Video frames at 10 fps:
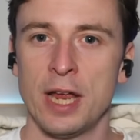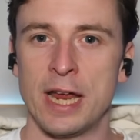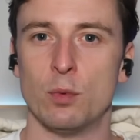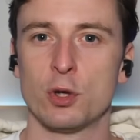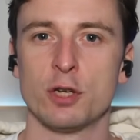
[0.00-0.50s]

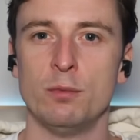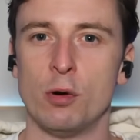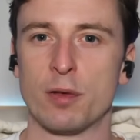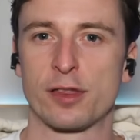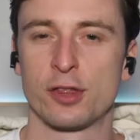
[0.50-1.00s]
it was a
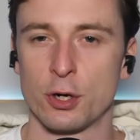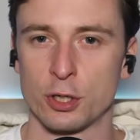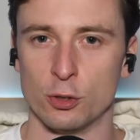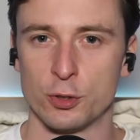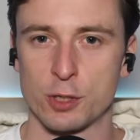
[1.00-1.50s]
more
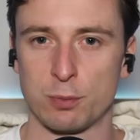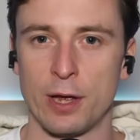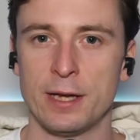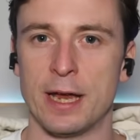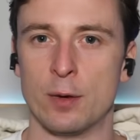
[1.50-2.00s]
methodical
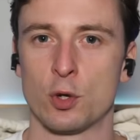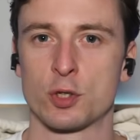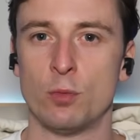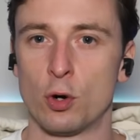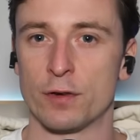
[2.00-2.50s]
display. It
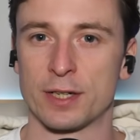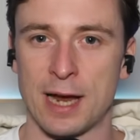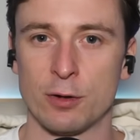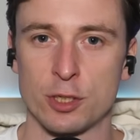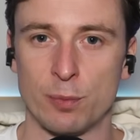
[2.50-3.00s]
was more of a
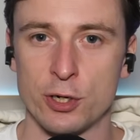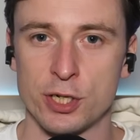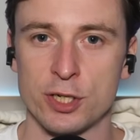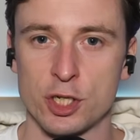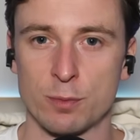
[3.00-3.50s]
counter-punching